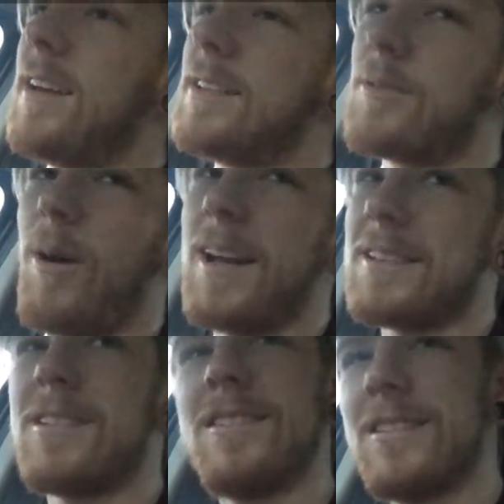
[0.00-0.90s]
It's
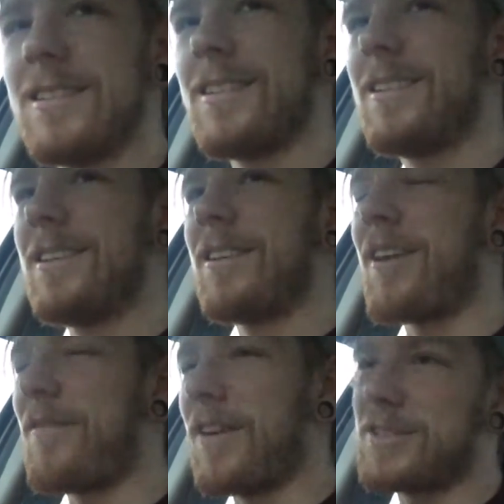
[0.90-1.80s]
quite
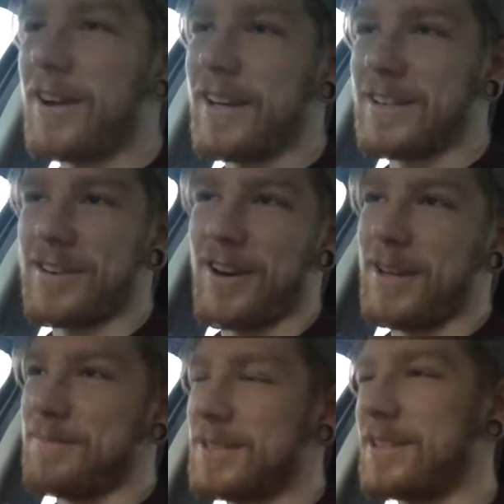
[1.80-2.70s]
frustrating at
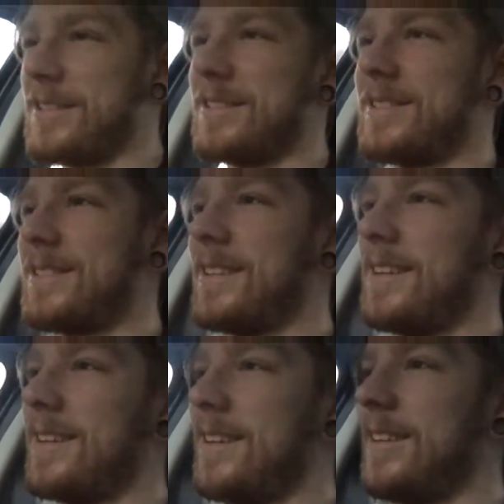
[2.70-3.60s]
times, because
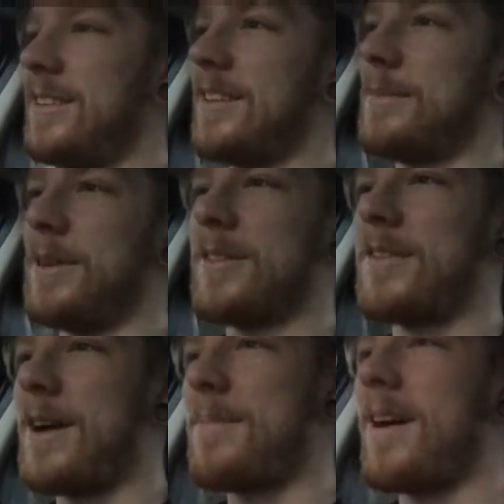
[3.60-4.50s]
you can be on the
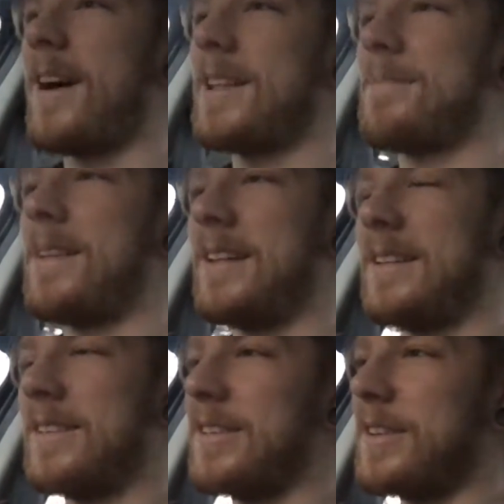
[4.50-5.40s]
right path, but
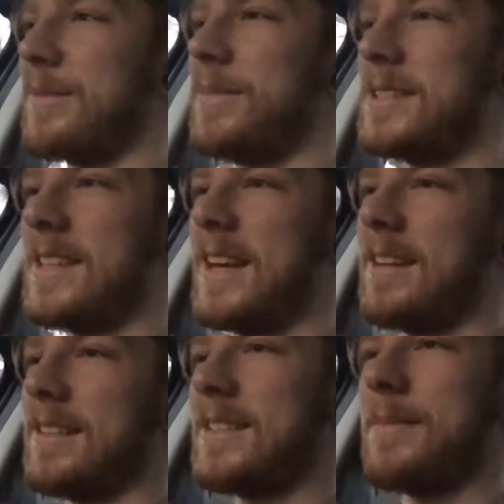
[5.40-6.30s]
then you could miss
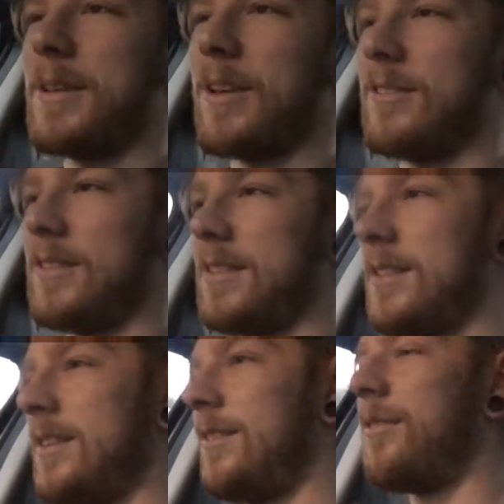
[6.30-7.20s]
out a semicolon,
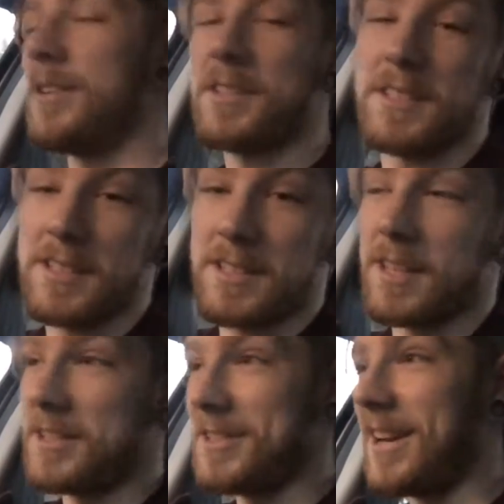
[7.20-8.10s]
for instance,
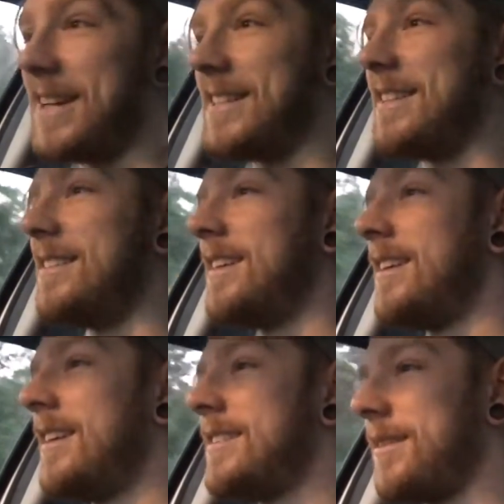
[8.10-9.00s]
such as I did.
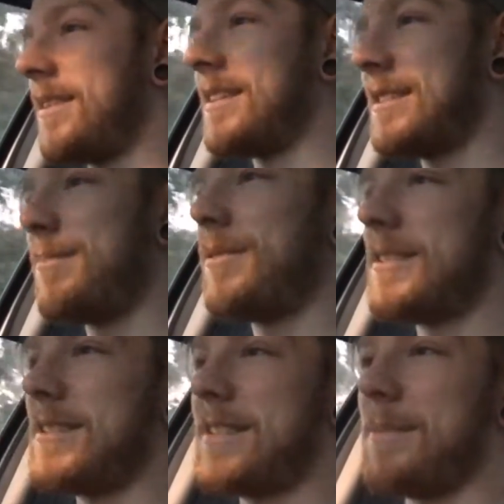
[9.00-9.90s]
Something as simple
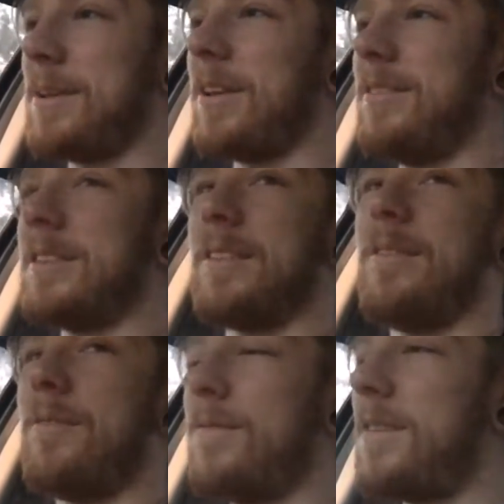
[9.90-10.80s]
as a semicolon
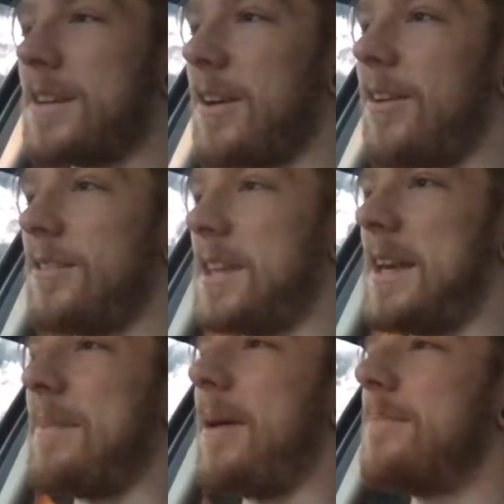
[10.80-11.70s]
can fuck your whole
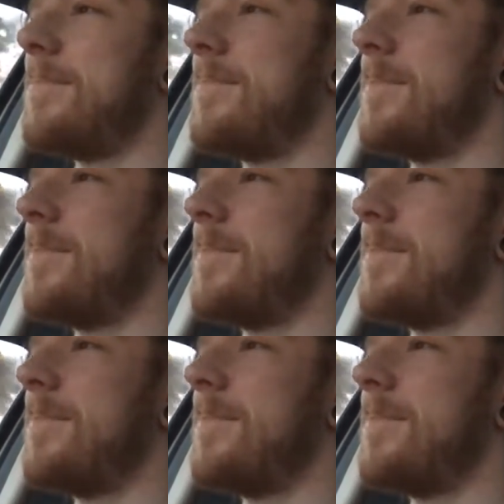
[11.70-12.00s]
theme up.